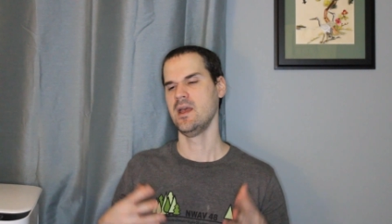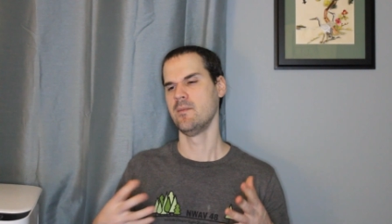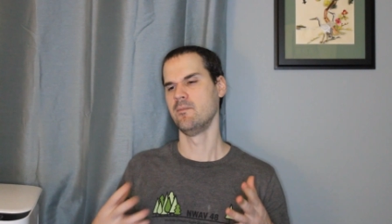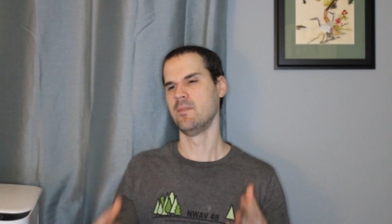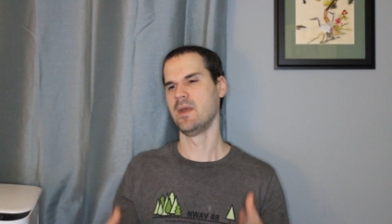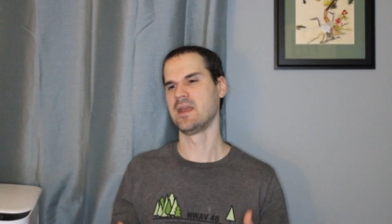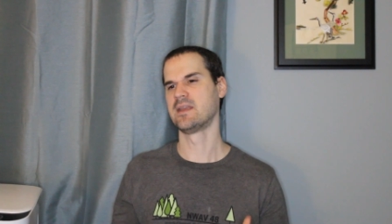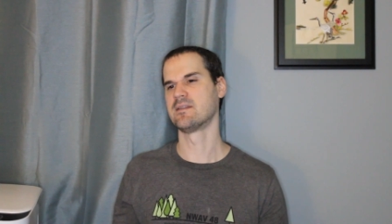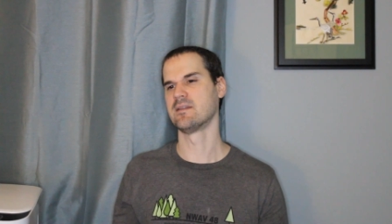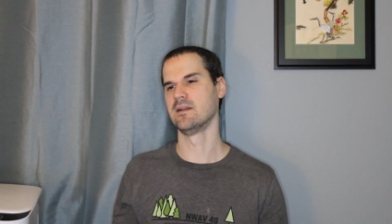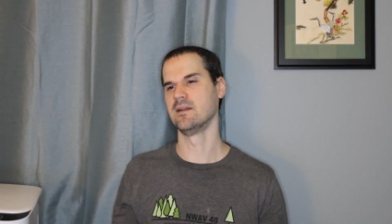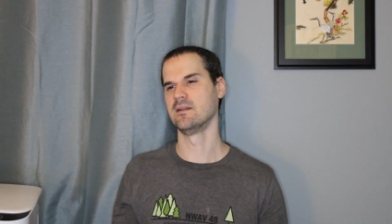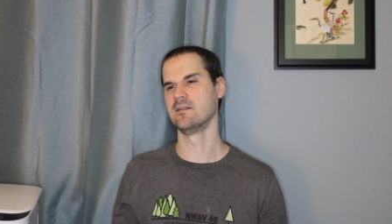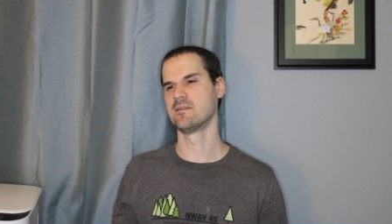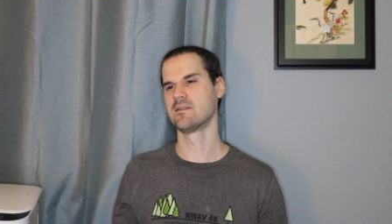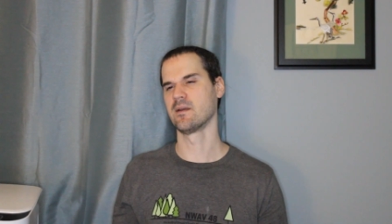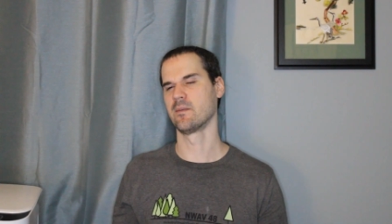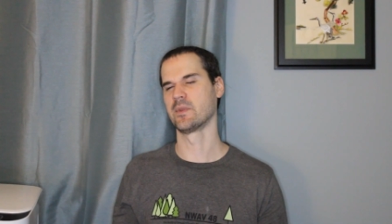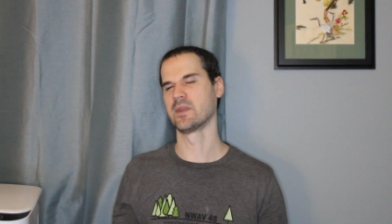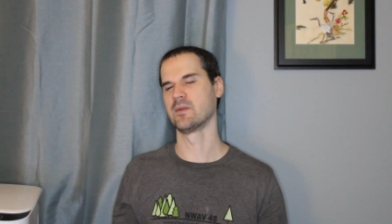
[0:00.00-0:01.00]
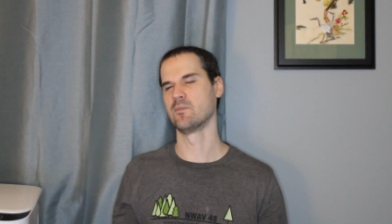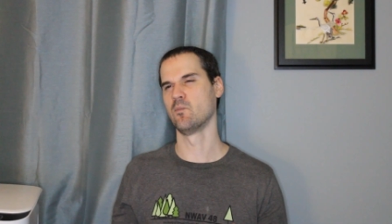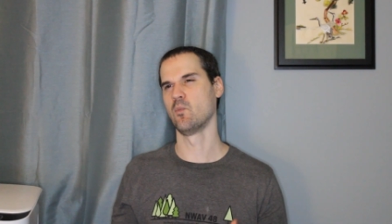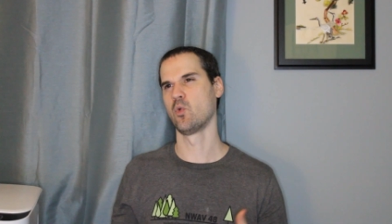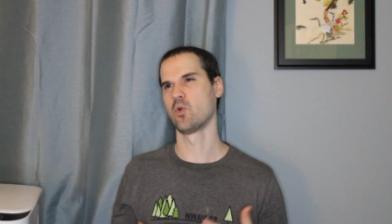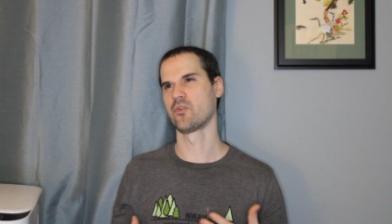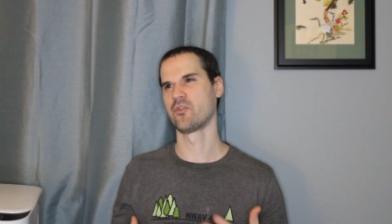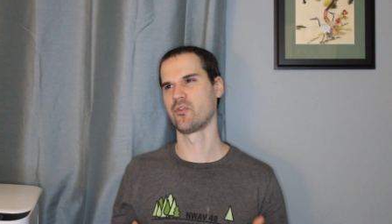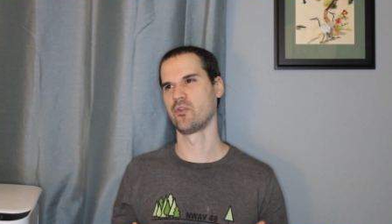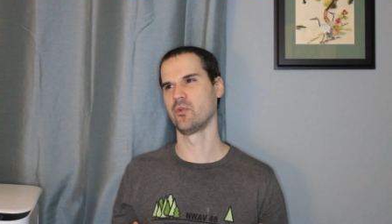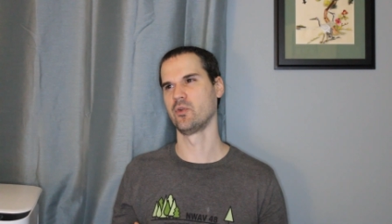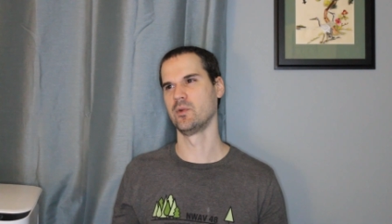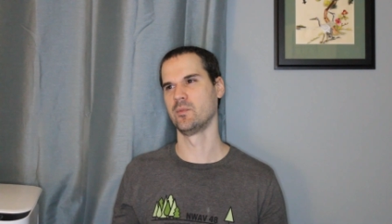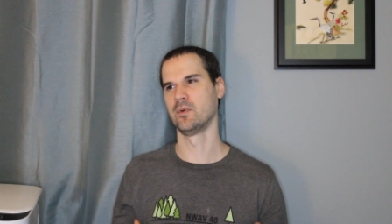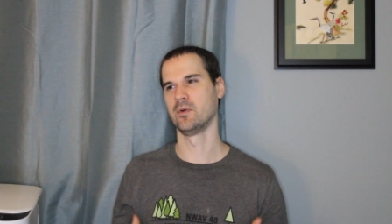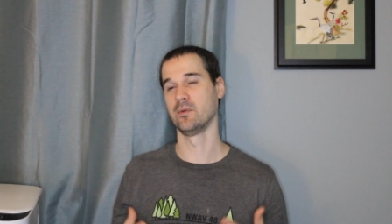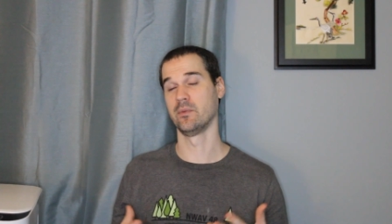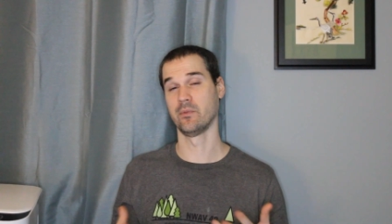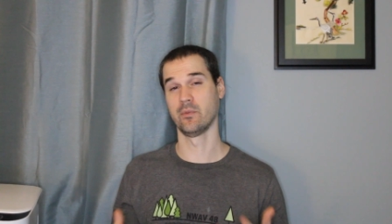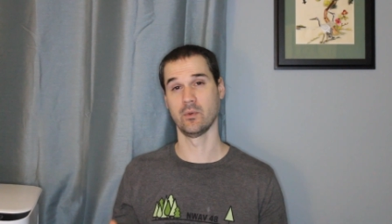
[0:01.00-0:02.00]
Makes it something more
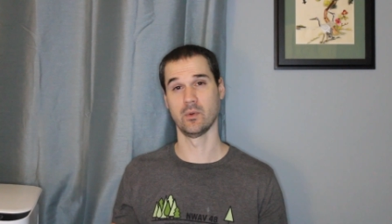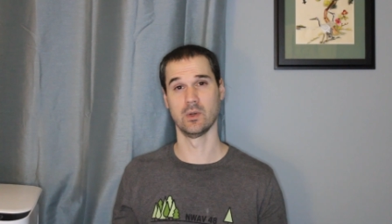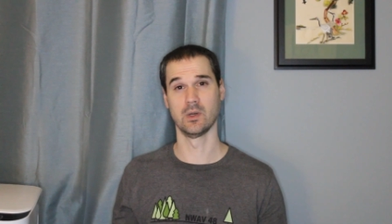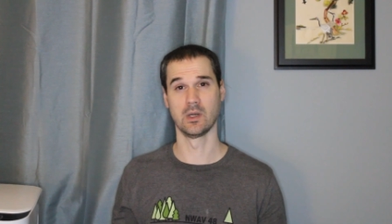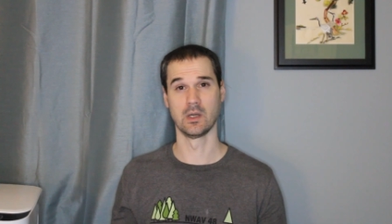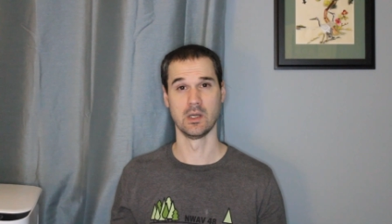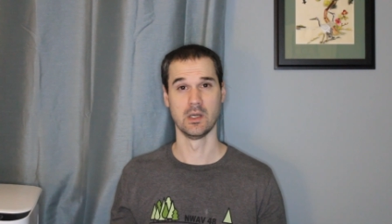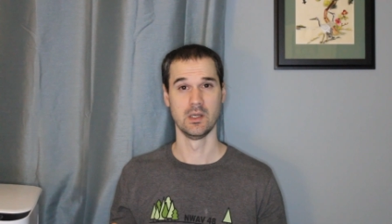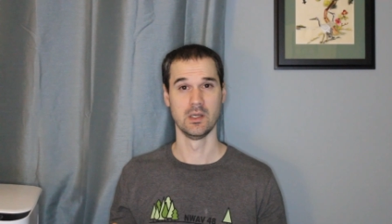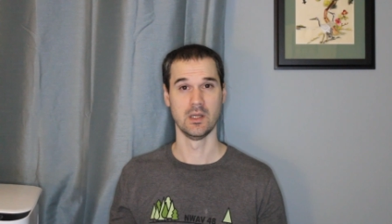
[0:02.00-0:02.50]
suitable for